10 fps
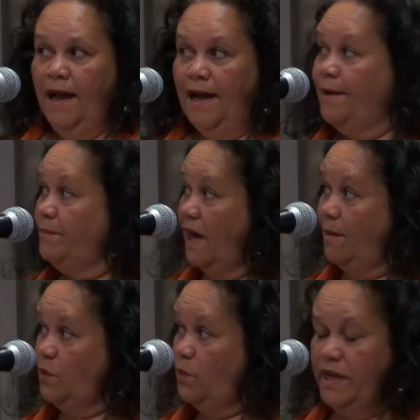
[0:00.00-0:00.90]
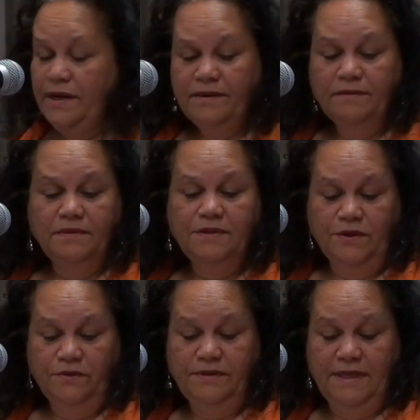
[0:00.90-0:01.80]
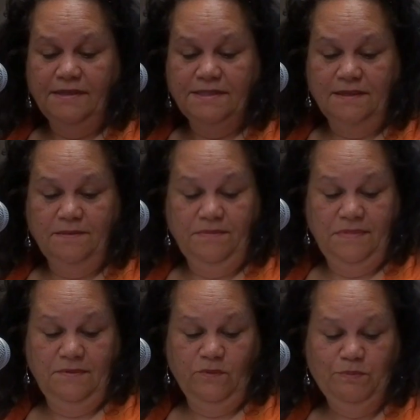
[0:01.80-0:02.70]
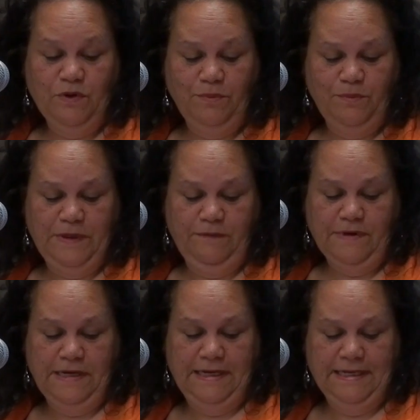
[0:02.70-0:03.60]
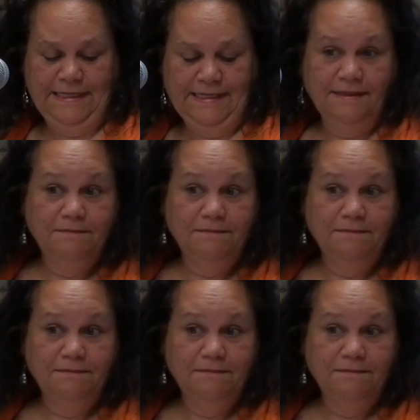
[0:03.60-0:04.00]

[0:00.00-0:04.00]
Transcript: I'm aware, that we're probably running a